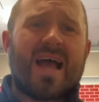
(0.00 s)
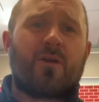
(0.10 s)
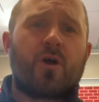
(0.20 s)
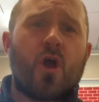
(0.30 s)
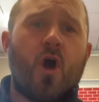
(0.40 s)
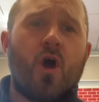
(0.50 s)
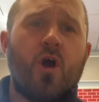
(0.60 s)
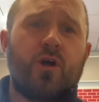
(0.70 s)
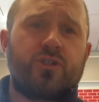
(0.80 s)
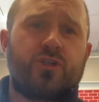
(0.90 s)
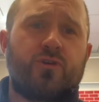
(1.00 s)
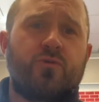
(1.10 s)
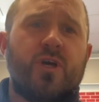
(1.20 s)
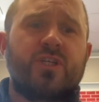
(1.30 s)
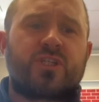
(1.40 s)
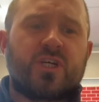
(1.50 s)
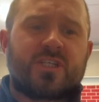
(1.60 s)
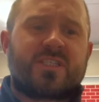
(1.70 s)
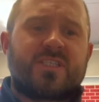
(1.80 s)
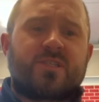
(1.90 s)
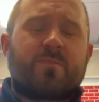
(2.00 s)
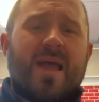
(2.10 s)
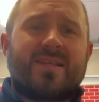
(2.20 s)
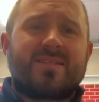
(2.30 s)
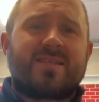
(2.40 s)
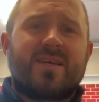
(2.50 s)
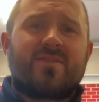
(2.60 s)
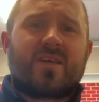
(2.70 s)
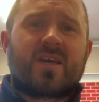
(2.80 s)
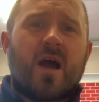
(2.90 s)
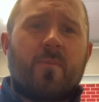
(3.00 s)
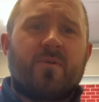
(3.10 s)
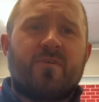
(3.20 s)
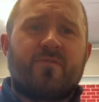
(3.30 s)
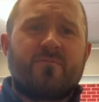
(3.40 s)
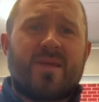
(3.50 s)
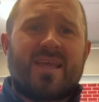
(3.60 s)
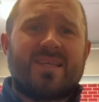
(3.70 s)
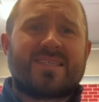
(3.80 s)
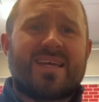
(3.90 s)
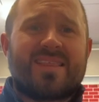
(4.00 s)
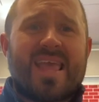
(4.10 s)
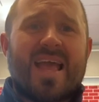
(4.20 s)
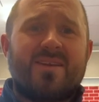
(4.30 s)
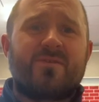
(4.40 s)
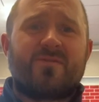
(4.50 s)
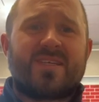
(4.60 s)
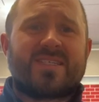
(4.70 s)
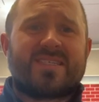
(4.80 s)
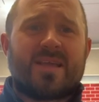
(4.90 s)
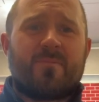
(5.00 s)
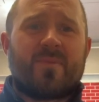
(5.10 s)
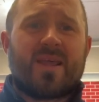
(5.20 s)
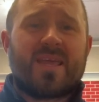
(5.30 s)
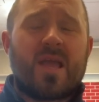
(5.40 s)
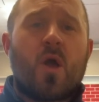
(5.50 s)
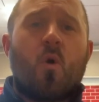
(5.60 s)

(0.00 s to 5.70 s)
And I urge you just to spend the couple of minutes at the end of this assembly